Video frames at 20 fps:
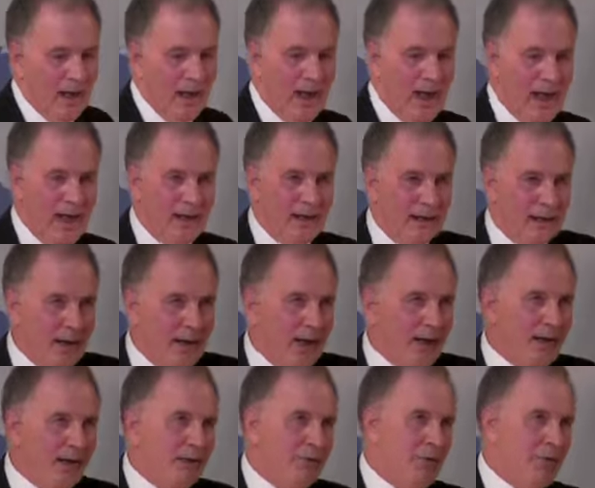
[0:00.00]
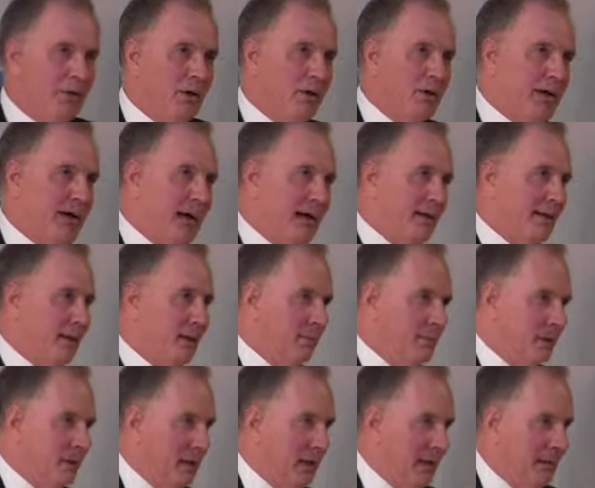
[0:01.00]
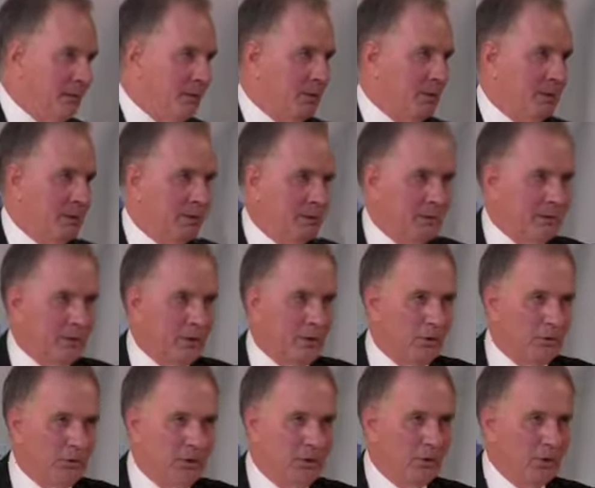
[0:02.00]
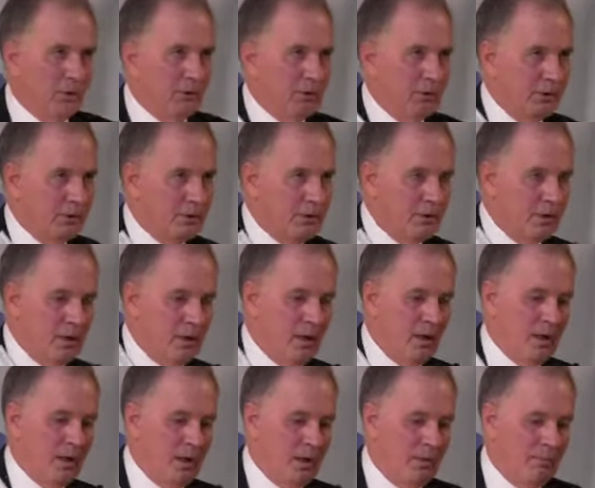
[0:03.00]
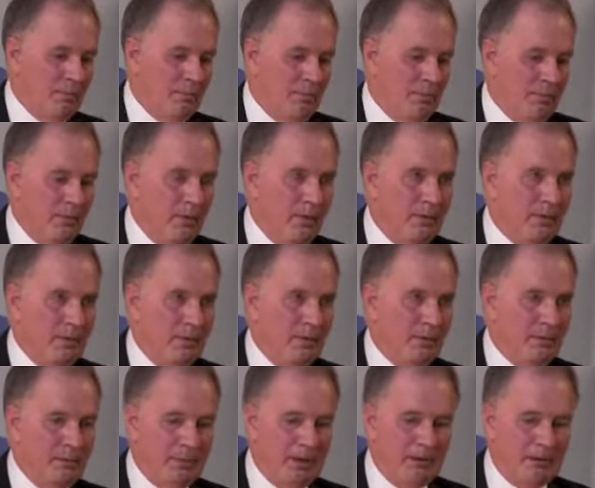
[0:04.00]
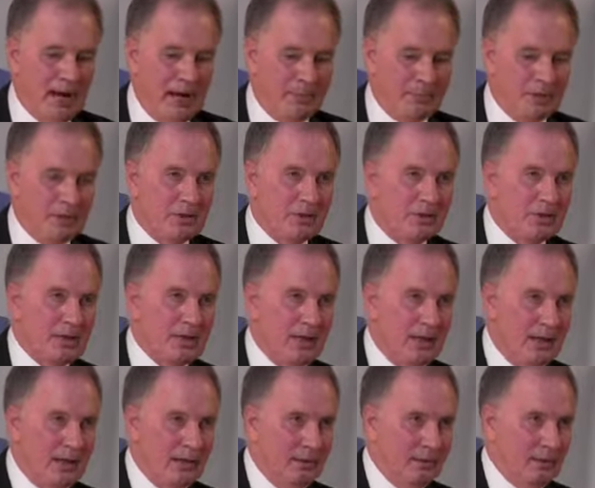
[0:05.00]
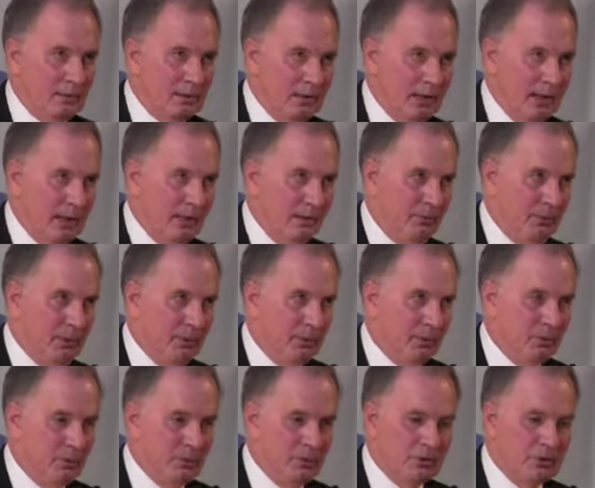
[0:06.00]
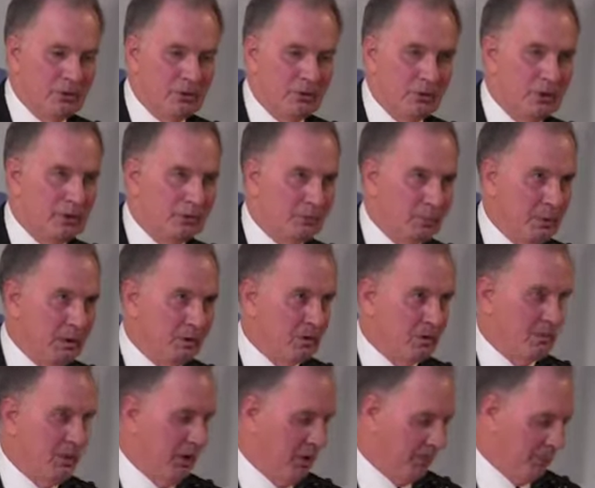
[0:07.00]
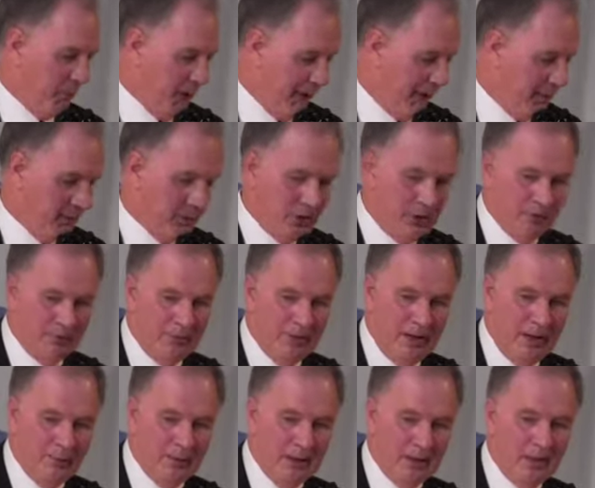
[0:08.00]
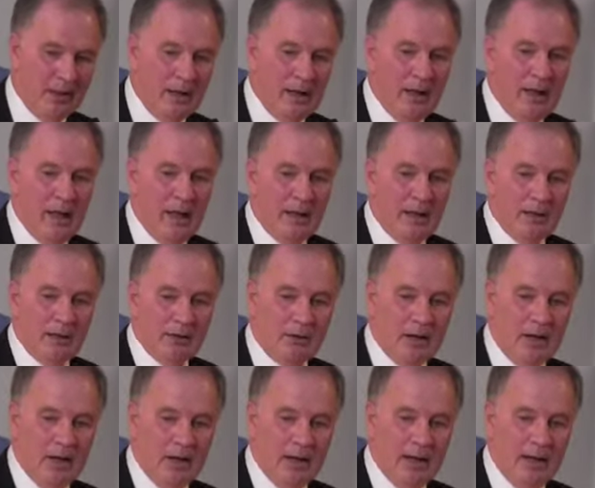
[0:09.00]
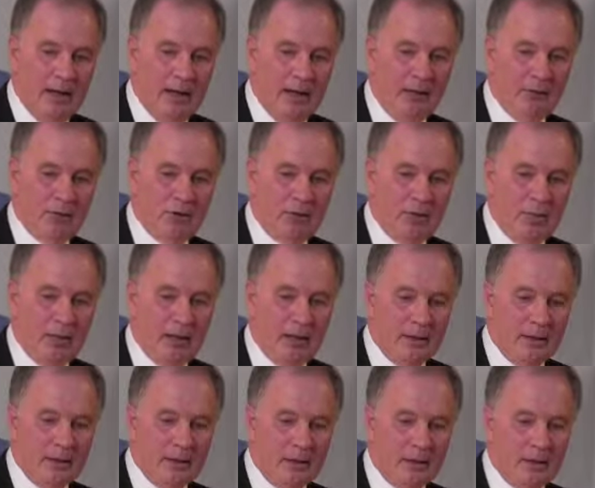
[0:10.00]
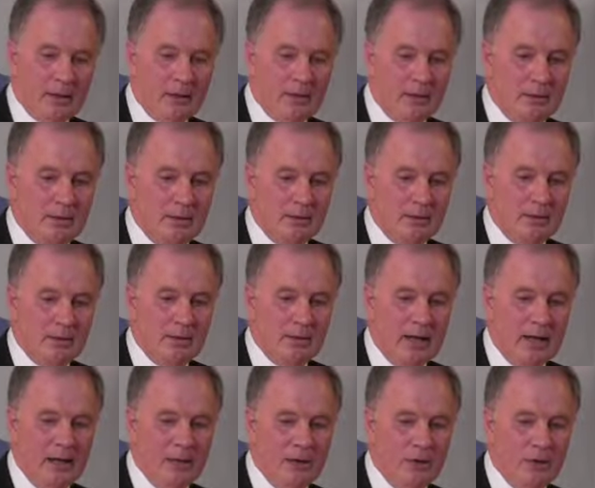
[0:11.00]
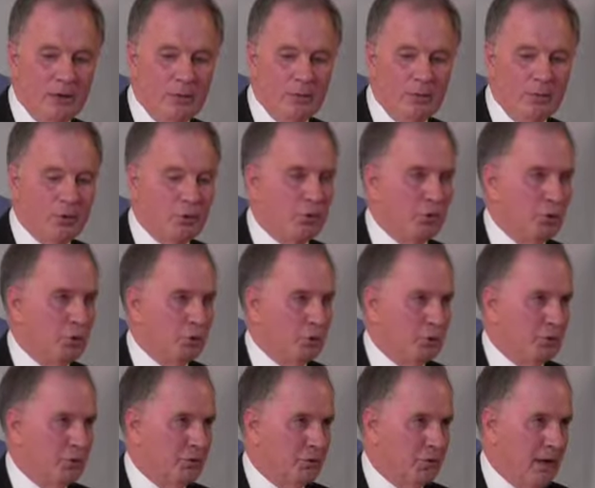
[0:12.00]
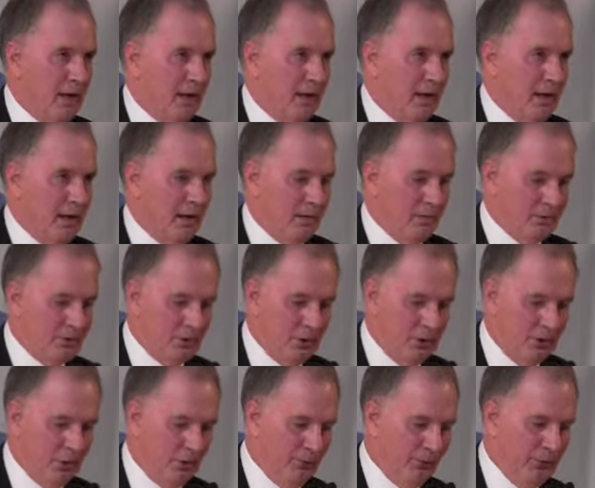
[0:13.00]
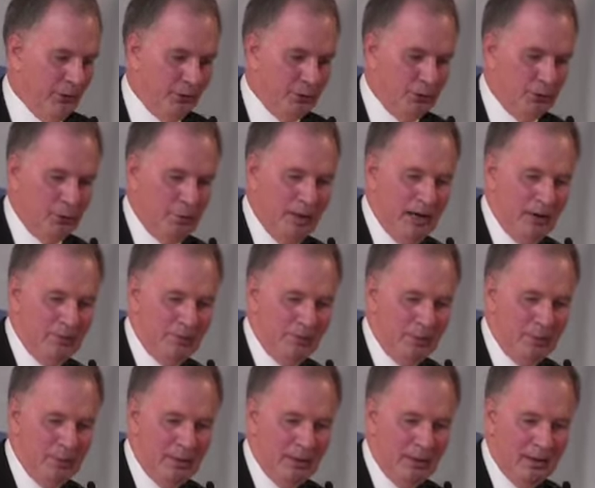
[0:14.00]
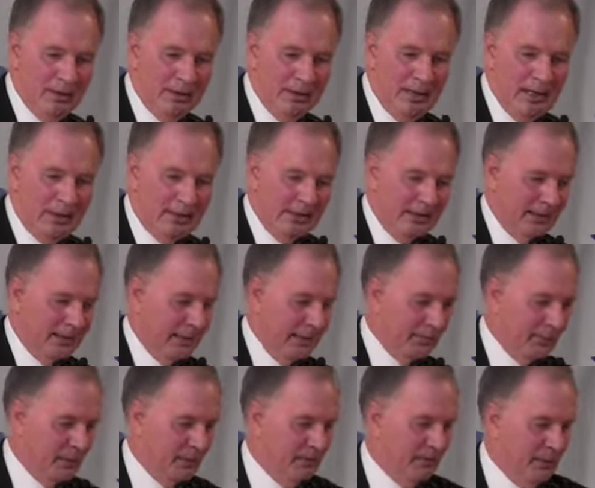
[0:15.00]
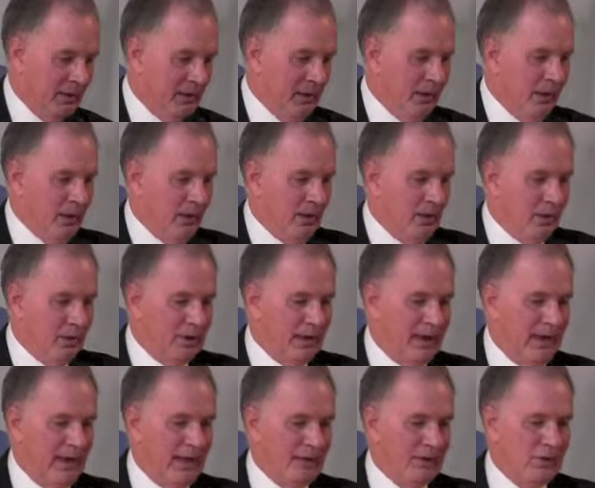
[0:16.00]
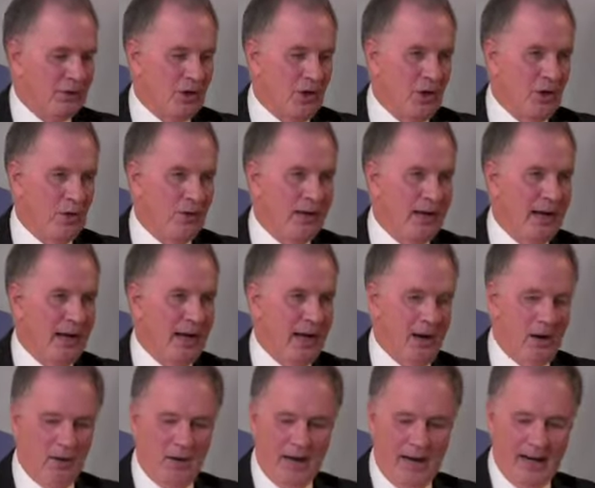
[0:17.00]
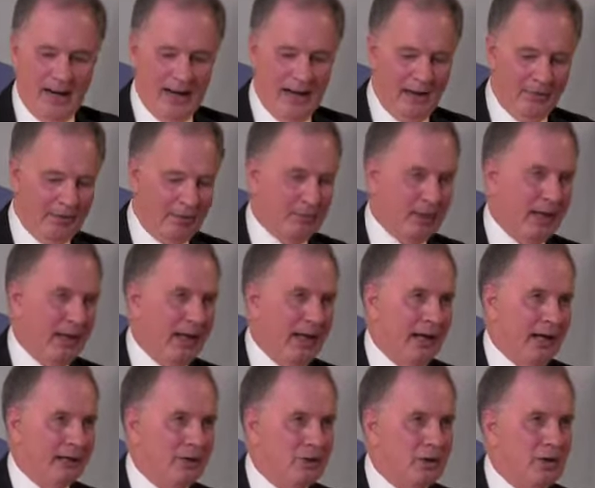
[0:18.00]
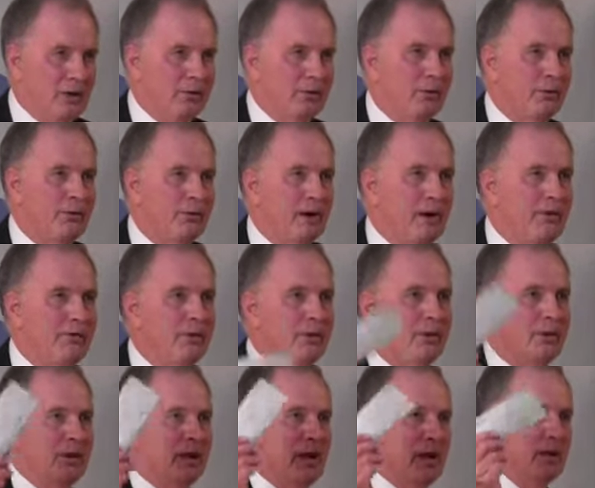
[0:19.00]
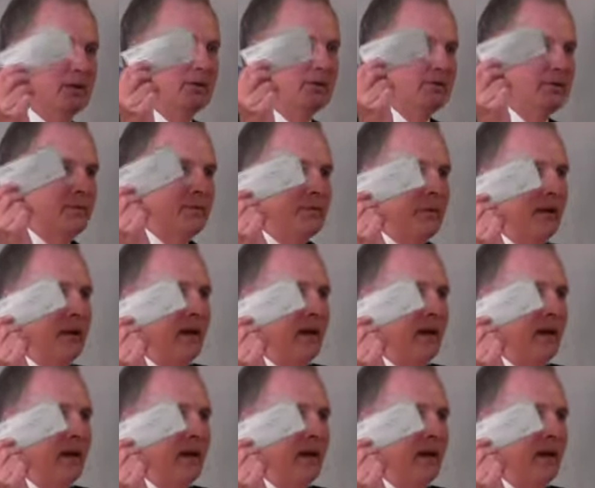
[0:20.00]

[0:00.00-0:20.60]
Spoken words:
And if you know Kathy and Bill Apple, don't be nervous. Their absence tonight, okay? We know there's been some health problems in the family. They're on a romantic Danube cruise right now, so don't feel too bad for Bill and Kathy Apple. Okay, so now I have in my hand a check for $500.